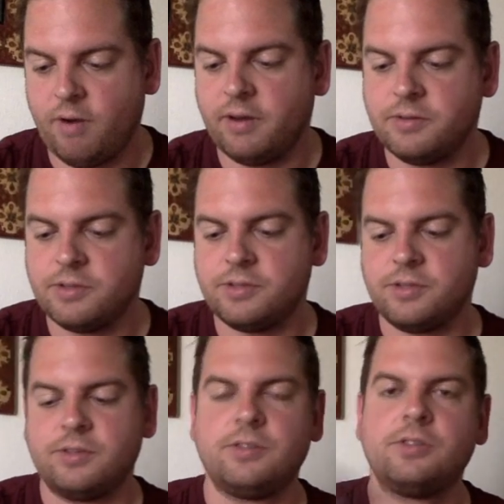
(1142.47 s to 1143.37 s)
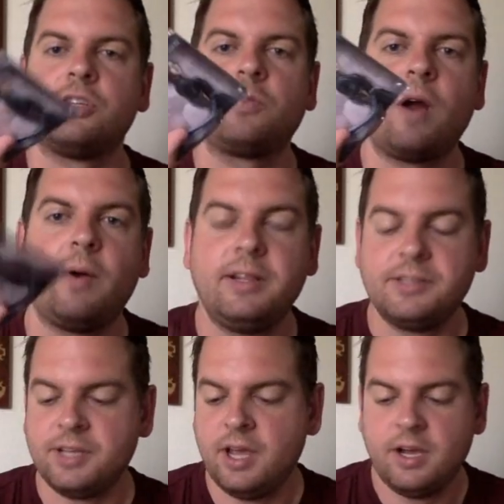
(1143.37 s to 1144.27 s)
those square
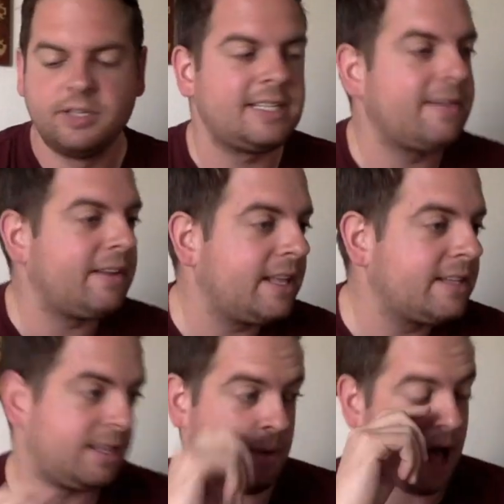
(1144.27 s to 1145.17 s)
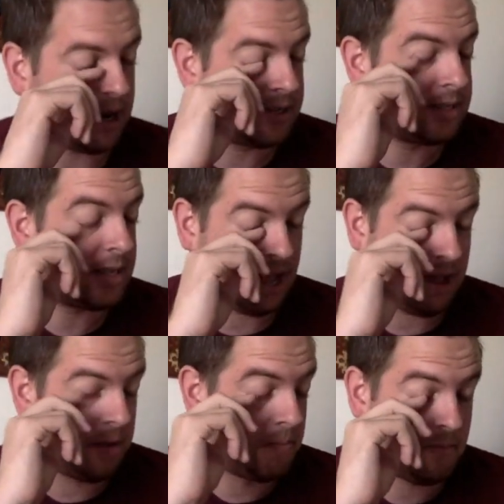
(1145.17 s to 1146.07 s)
ones. So that's everything that's in the box.
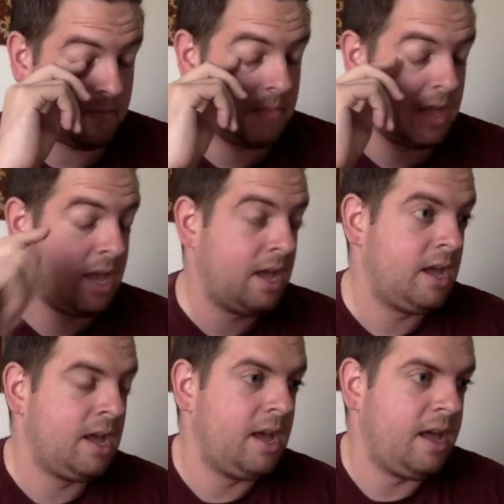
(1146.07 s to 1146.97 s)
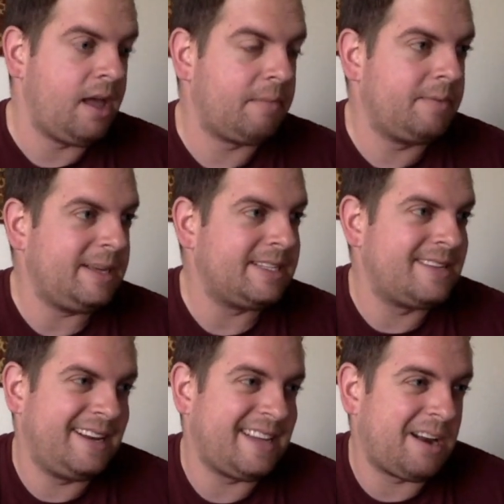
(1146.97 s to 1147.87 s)
I'm going to be
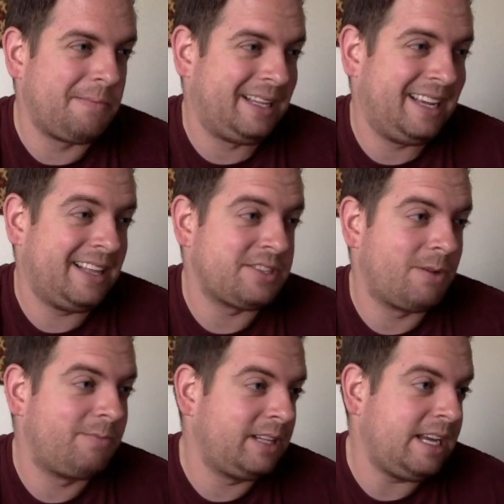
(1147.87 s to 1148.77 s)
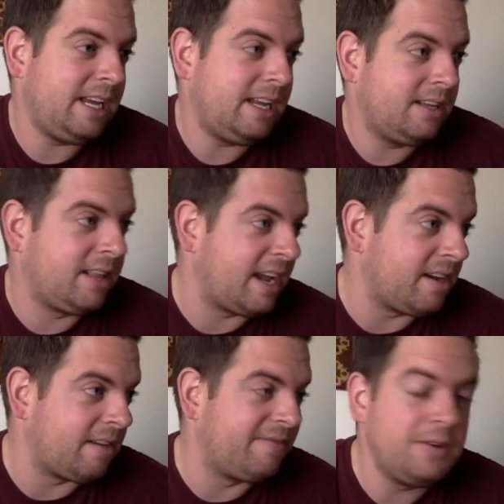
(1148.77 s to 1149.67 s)
sitting down and playing this hopefully like
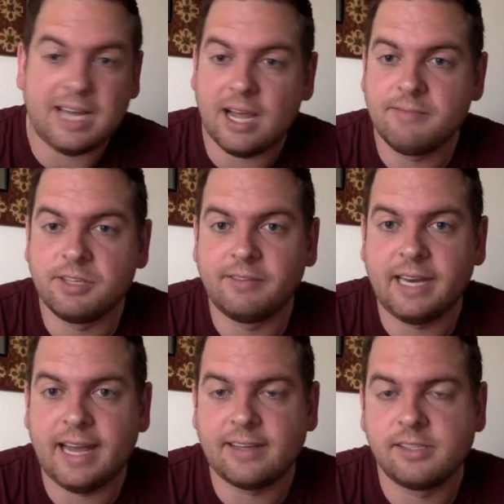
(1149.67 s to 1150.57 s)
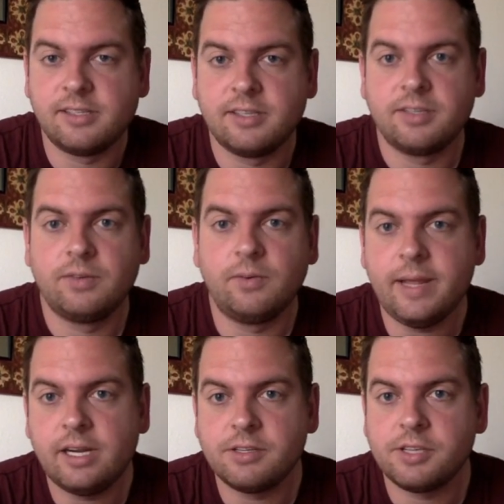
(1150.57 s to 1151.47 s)
a few times over the next
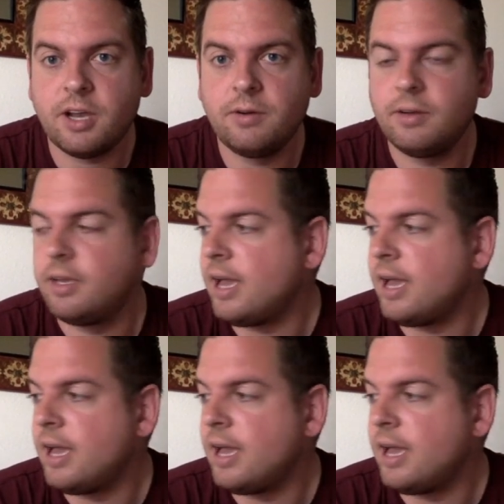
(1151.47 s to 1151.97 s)
week or so,